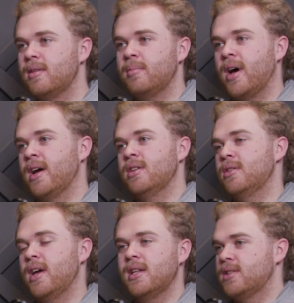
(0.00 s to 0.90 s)
Behind you
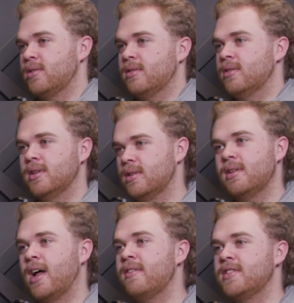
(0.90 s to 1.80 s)
yet. So
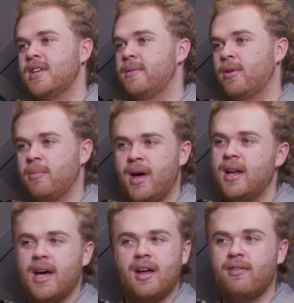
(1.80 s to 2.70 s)
I have the same thing with my
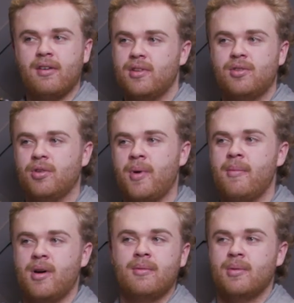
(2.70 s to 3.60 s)
dad. I've often told my
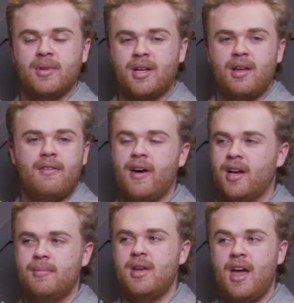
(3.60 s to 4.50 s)
mom, I'm like, if I
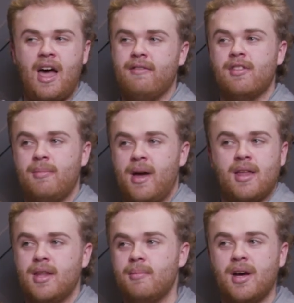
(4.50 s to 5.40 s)
could be half the
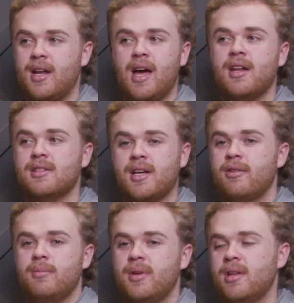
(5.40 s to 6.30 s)
man that my dad is, I would be